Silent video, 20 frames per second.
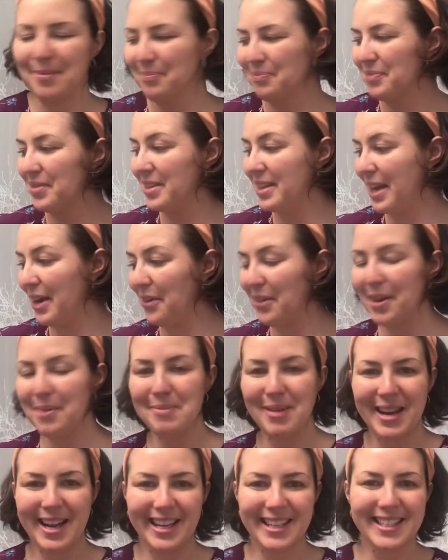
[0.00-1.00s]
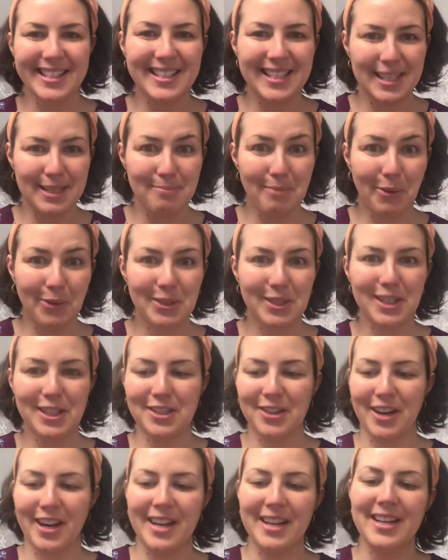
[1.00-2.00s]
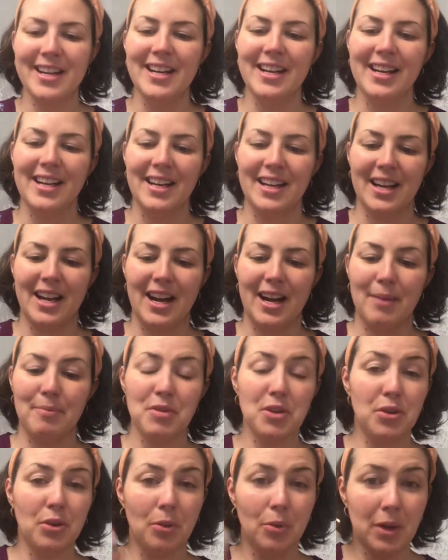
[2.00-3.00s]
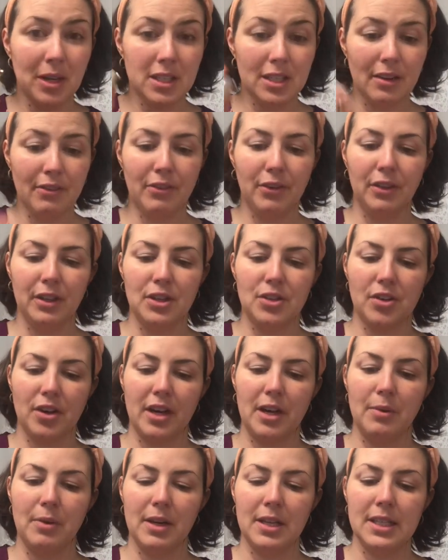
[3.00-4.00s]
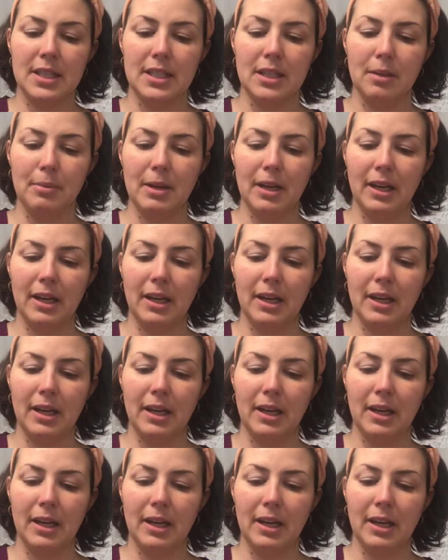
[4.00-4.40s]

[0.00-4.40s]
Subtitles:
now that my essence is mostly dried, you don't want it to fully dry. You want it to still be a